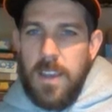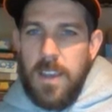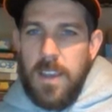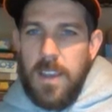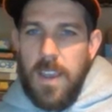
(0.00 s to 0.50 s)

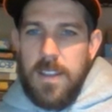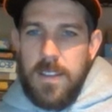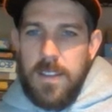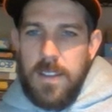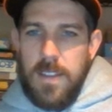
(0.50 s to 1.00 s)

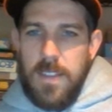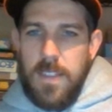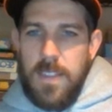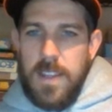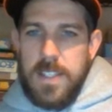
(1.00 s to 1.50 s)
and
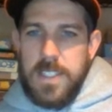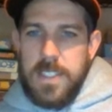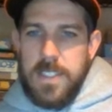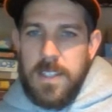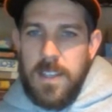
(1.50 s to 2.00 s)

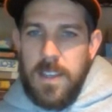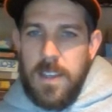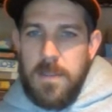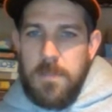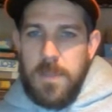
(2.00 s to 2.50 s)
this
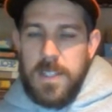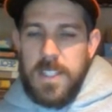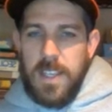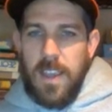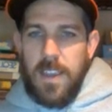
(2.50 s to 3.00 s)

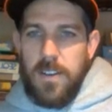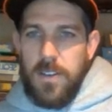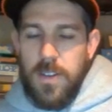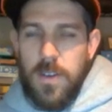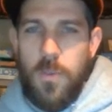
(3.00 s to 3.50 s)
missing
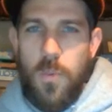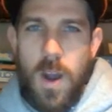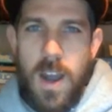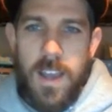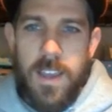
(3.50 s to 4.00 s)
angle,
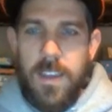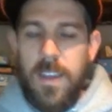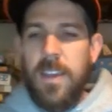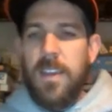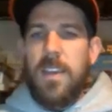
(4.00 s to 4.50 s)
Y?
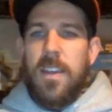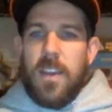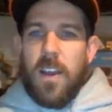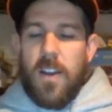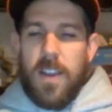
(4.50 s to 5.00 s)

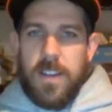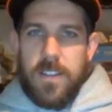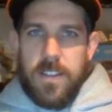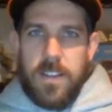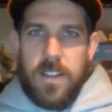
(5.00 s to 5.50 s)
All right,
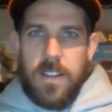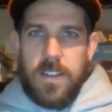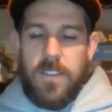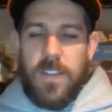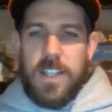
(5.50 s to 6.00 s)

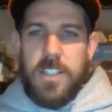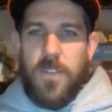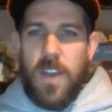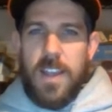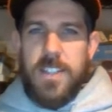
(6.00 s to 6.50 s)
leave the answer
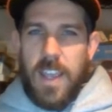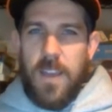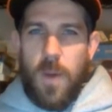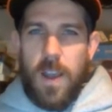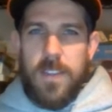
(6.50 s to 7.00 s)
for X
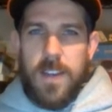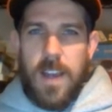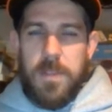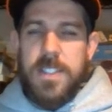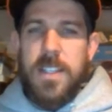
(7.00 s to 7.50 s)
and Y in the
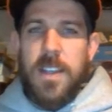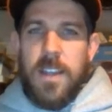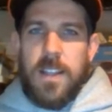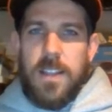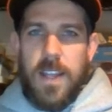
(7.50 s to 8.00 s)
comments
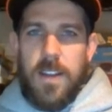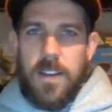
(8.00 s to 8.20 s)
later.